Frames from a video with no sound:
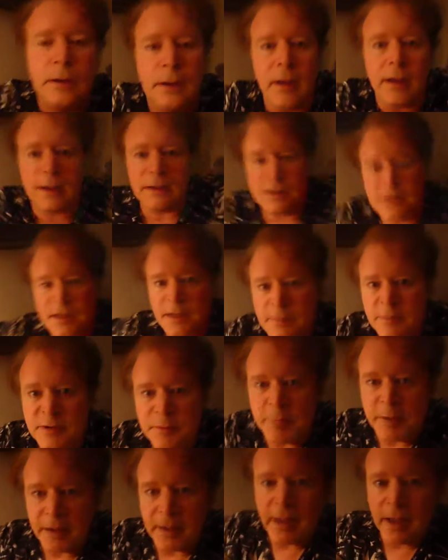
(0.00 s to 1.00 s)
I seem to
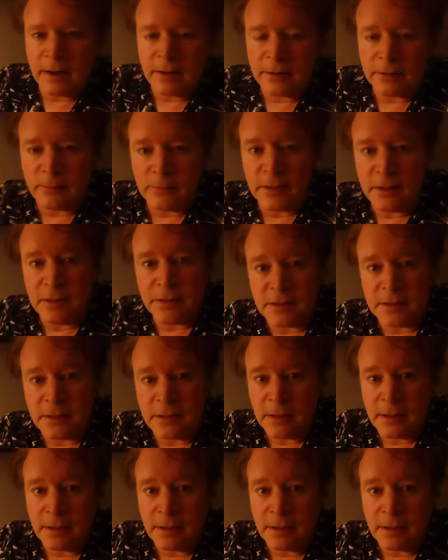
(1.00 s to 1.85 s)
be out of the woods